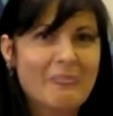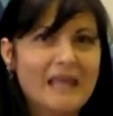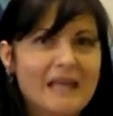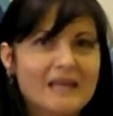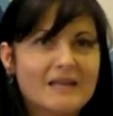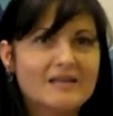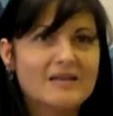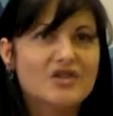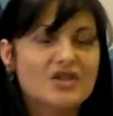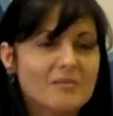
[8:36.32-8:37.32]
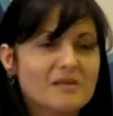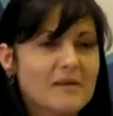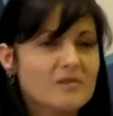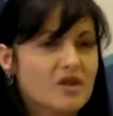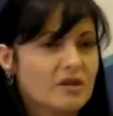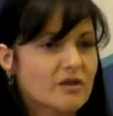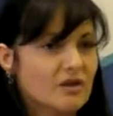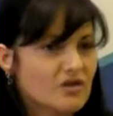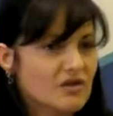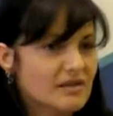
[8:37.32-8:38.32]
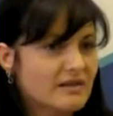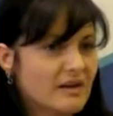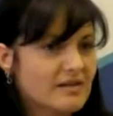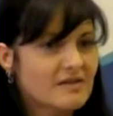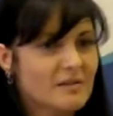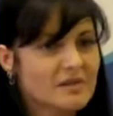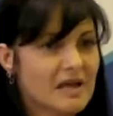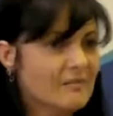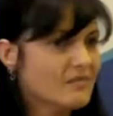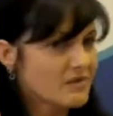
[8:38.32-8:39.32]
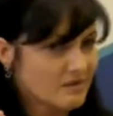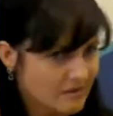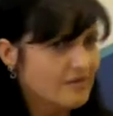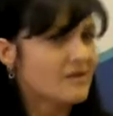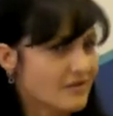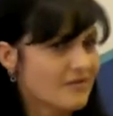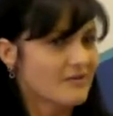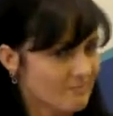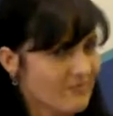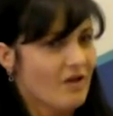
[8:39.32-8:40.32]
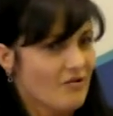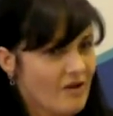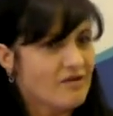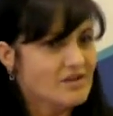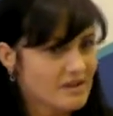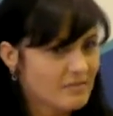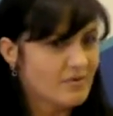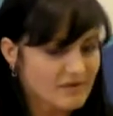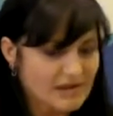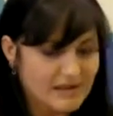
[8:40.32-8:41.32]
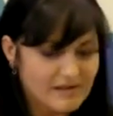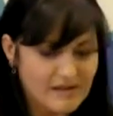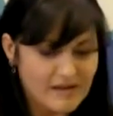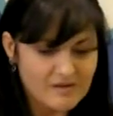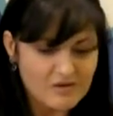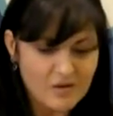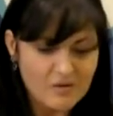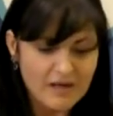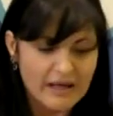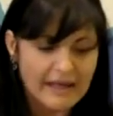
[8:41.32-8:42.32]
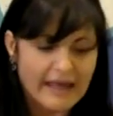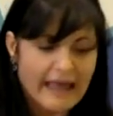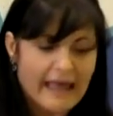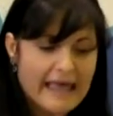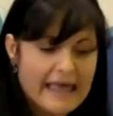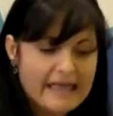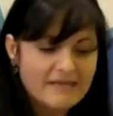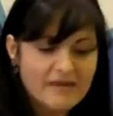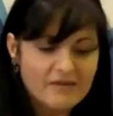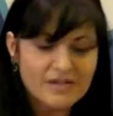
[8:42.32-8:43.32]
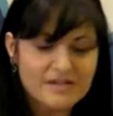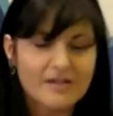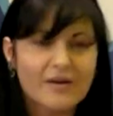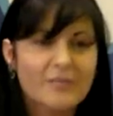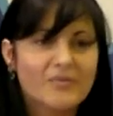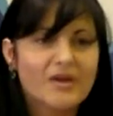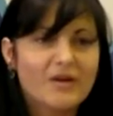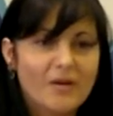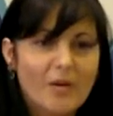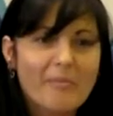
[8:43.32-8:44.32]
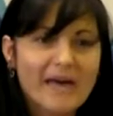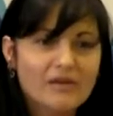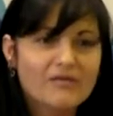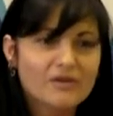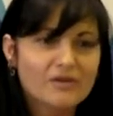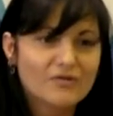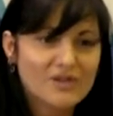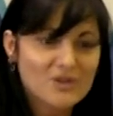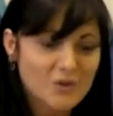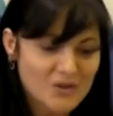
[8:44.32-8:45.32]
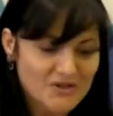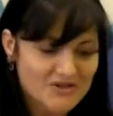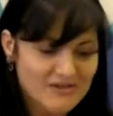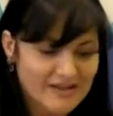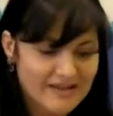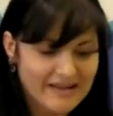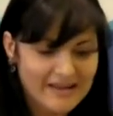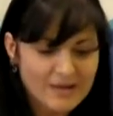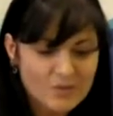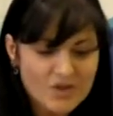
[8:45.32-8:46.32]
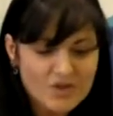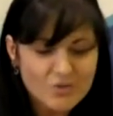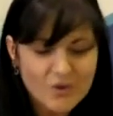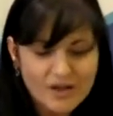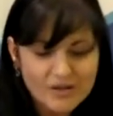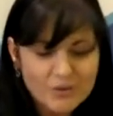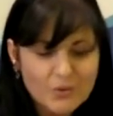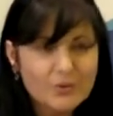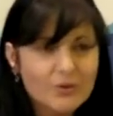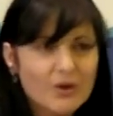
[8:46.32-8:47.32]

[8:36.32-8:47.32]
is sometimes not consciously done, sometimes it is very deliberately done so. And there is a battlefield of discourse in which one who